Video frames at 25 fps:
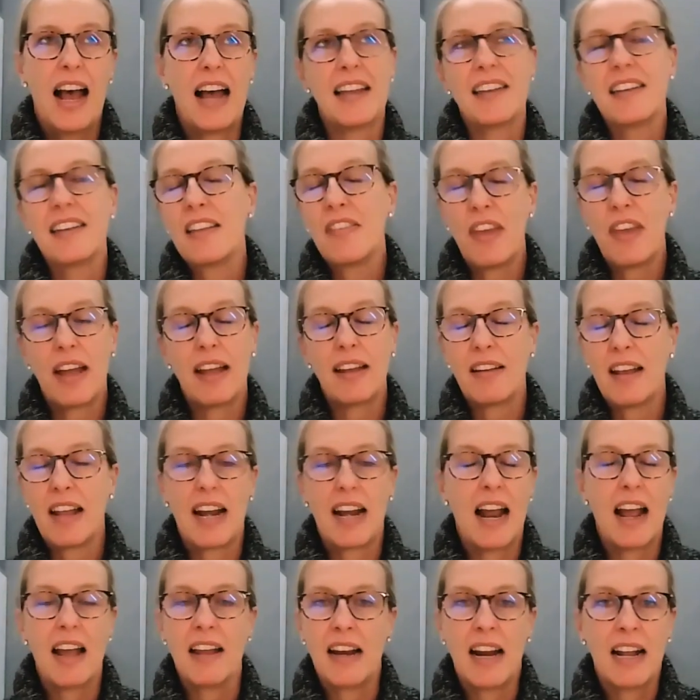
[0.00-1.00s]
I did that,
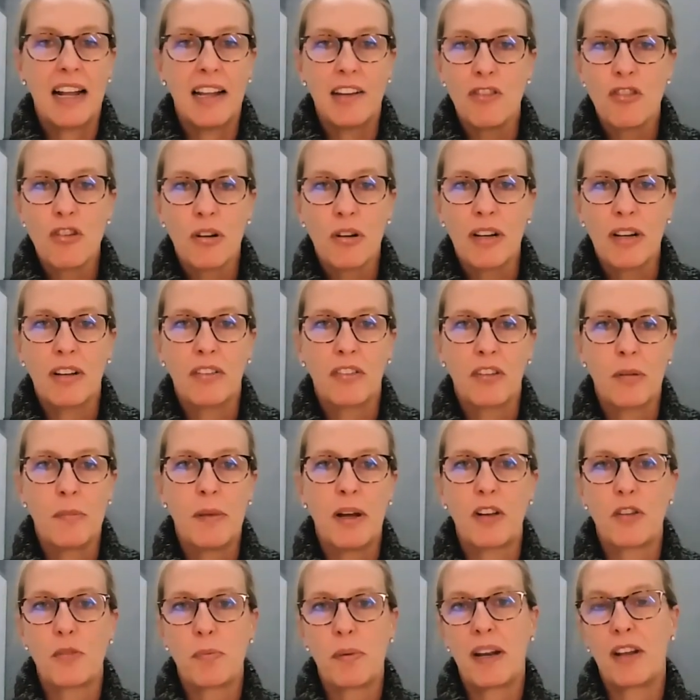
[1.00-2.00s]
and I enjoyed it so
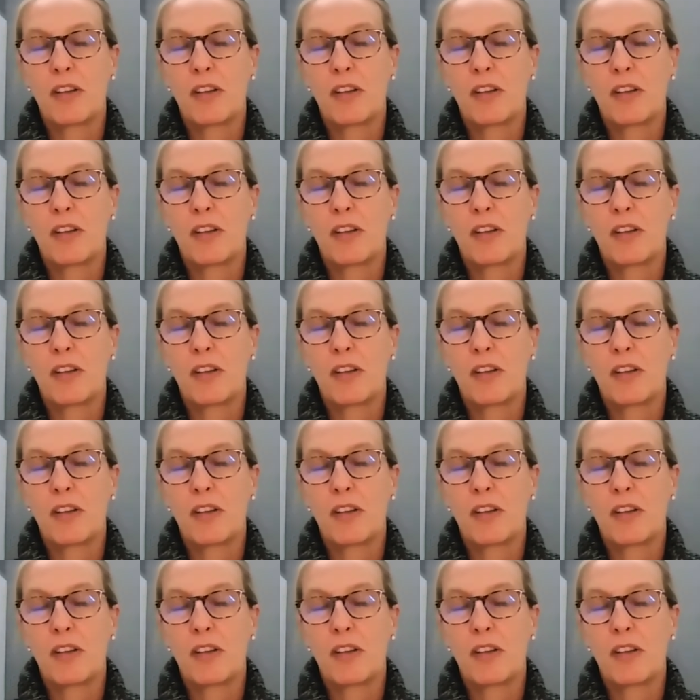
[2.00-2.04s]
much.